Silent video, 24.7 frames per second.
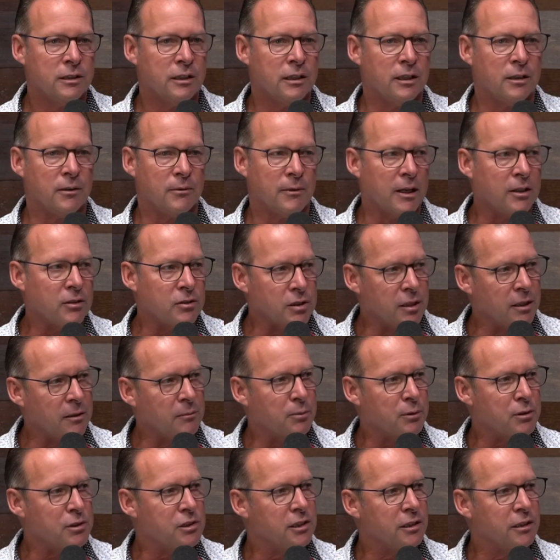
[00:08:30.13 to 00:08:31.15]
uh, around ten
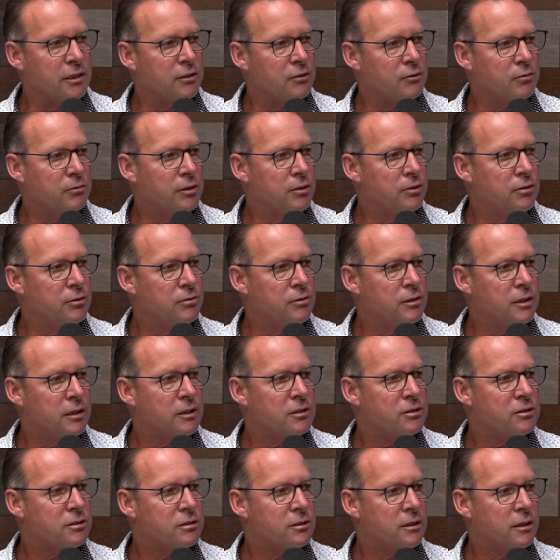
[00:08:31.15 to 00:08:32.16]
percent as we do
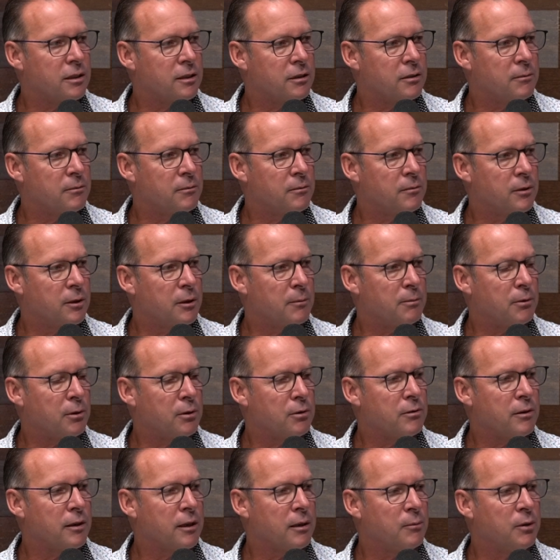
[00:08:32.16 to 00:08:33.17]
this uh, uh,
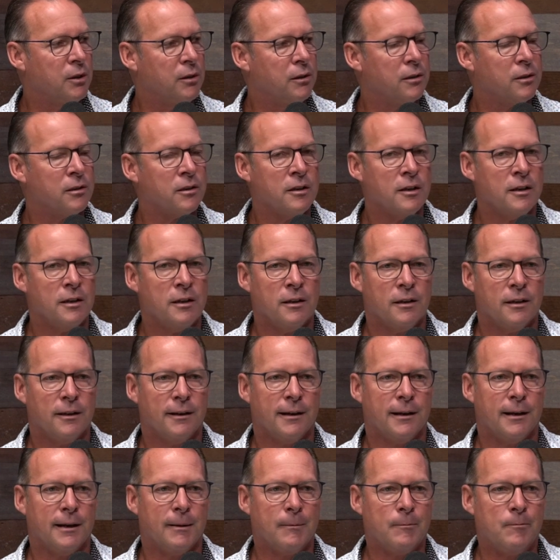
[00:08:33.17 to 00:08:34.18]
program here,
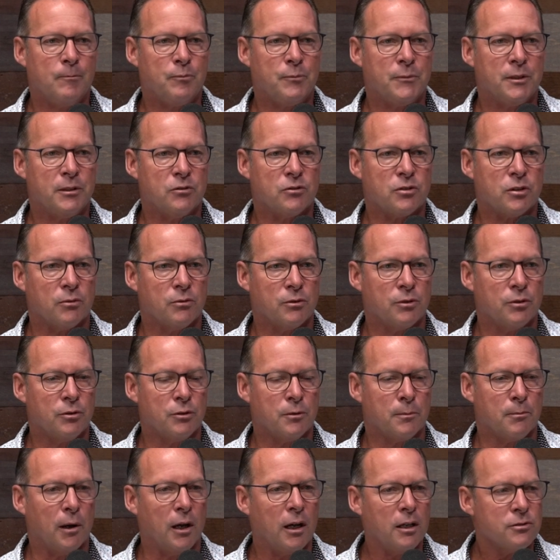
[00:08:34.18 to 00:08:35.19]
um, so
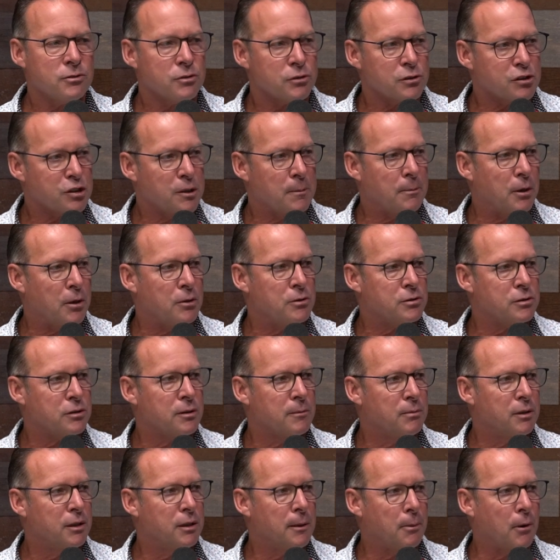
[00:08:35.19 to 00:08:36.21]
your bonds are supposed
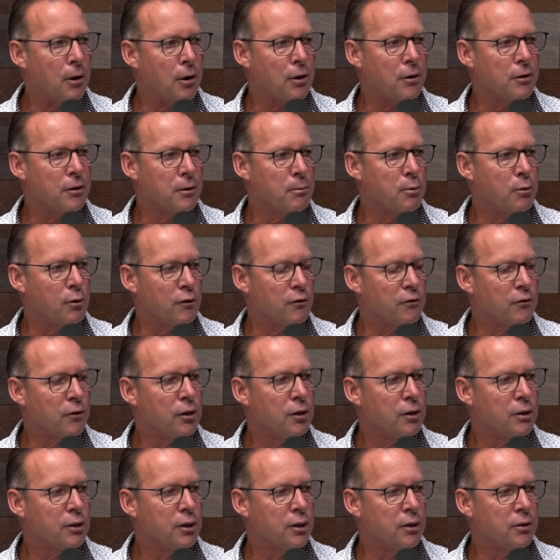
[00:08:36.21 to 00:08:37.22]
to be a part of your
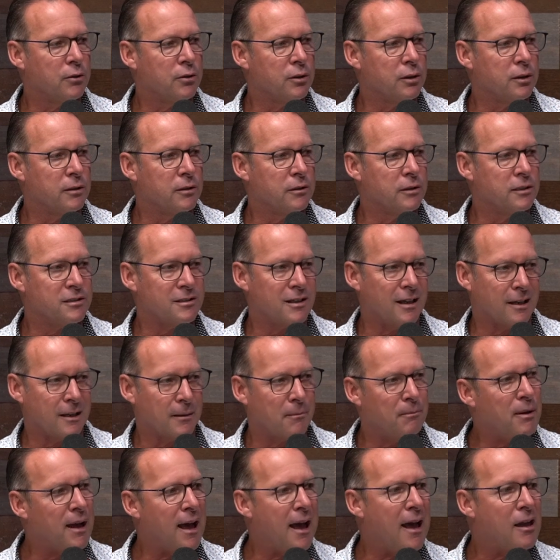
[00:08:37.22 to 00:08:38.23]
portfolio that is like
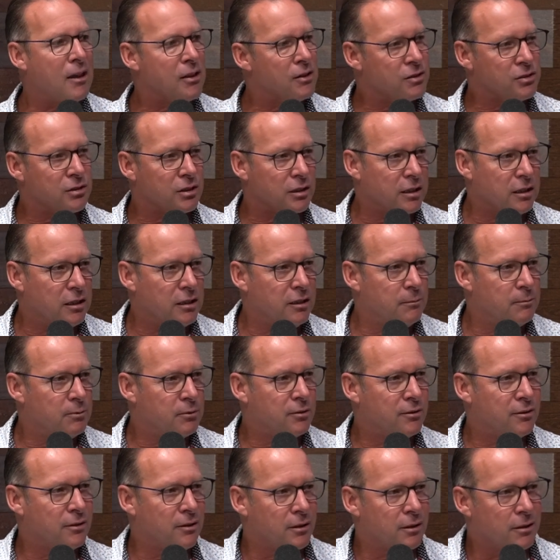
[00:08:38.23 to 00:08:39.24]
a ballast. It
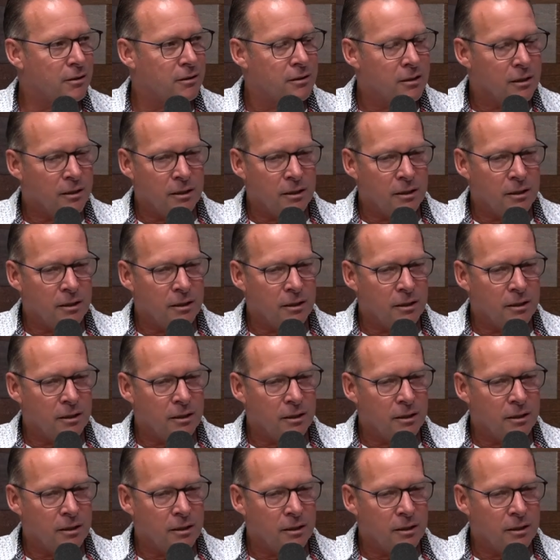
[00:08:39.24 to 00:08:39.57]
keeps the